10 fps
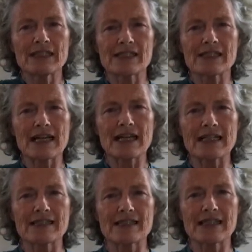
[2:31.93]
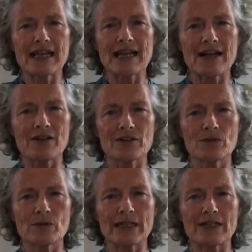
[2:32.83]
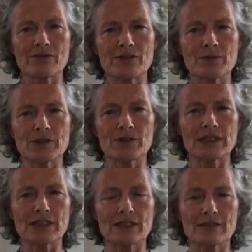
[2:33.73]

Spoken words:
slides down away from your ear.